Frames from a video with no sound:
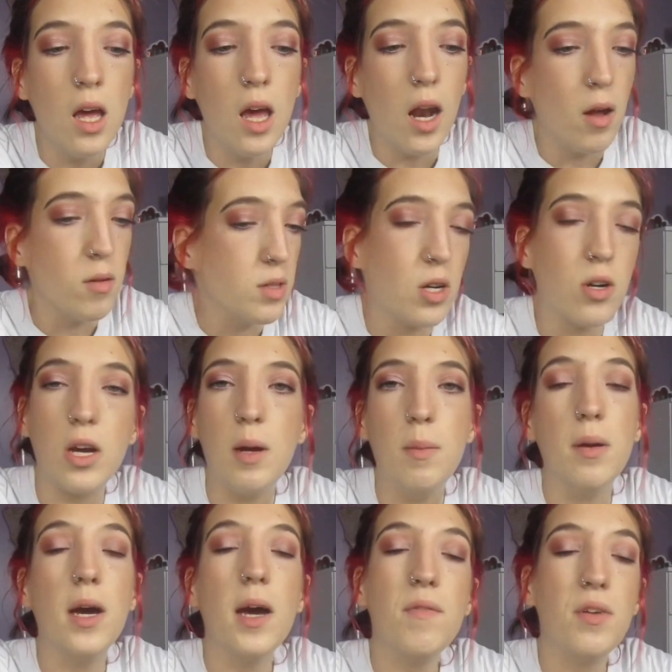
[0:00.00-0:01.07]
I was like, okay,
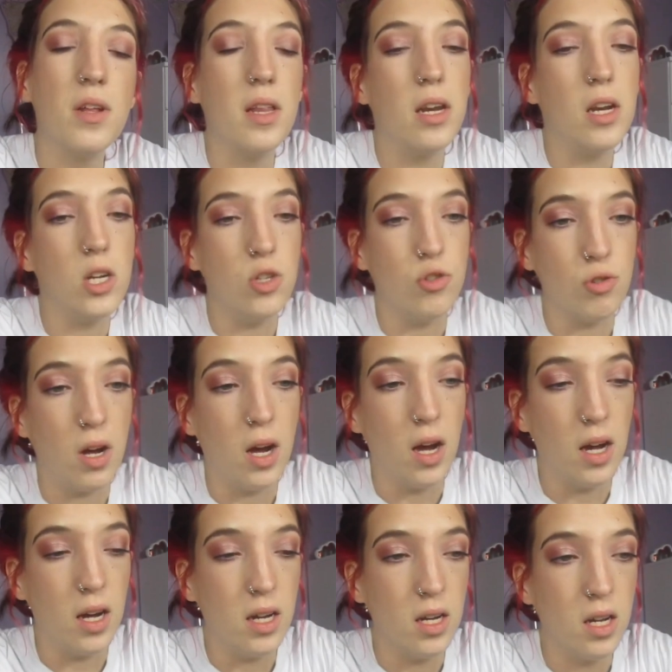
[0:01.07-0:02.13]
maybe I have to let it
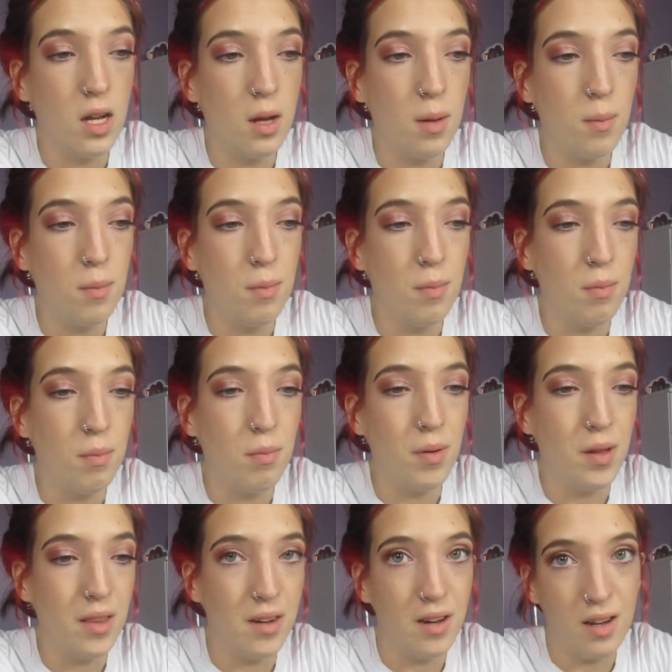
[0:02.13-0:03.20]
dry.
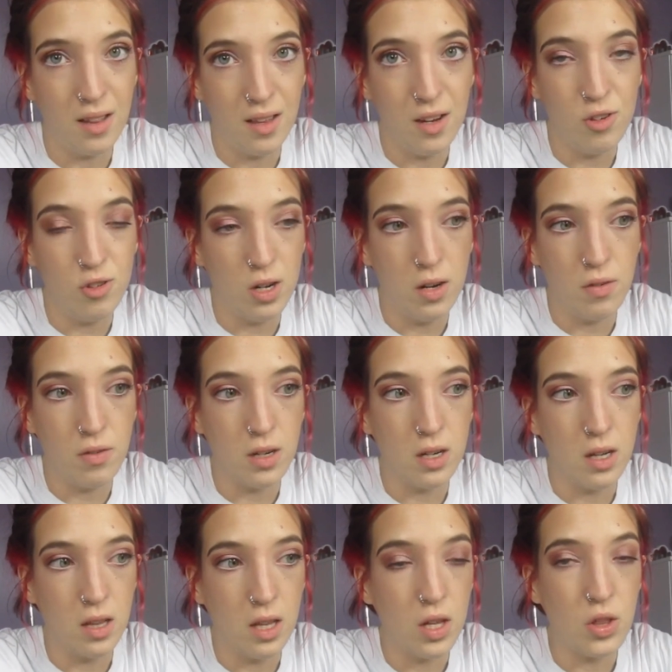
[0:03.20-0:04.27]
But then I let it dry for a
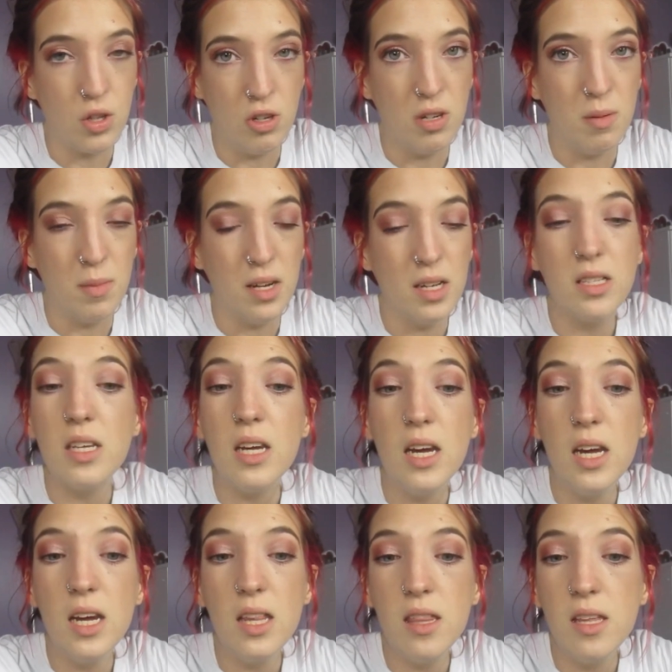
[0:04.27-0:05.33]
good like 30 minutes.
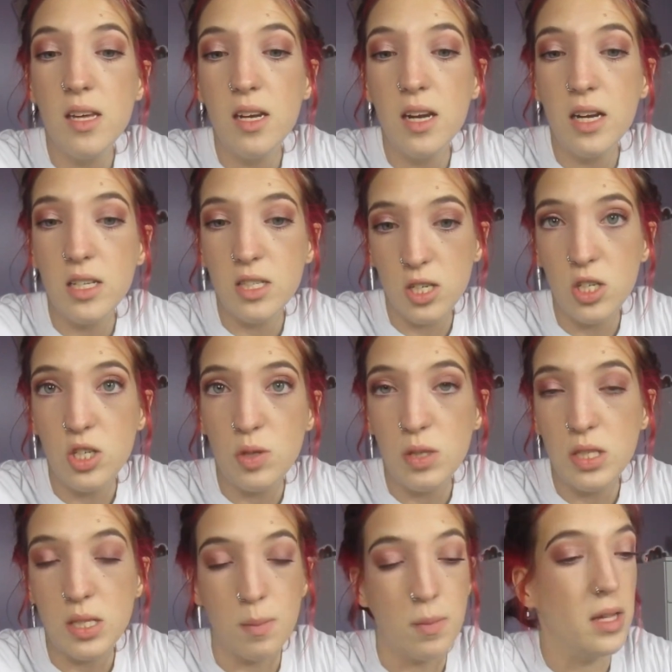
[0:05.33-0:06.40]
And then I started doing
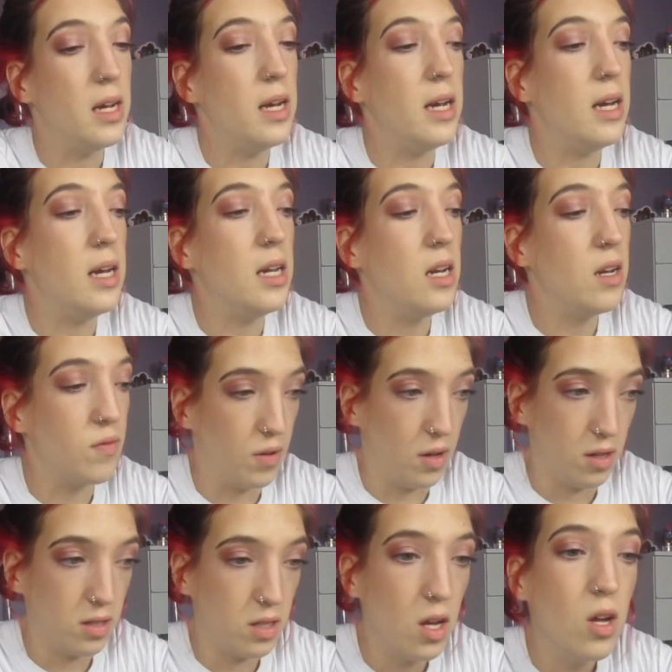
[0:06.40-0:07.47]
something and it
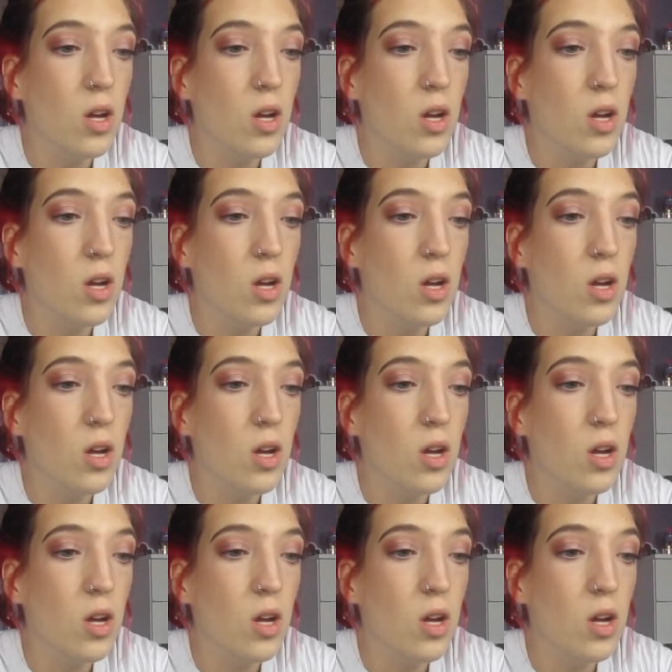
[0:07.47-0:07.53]
falls.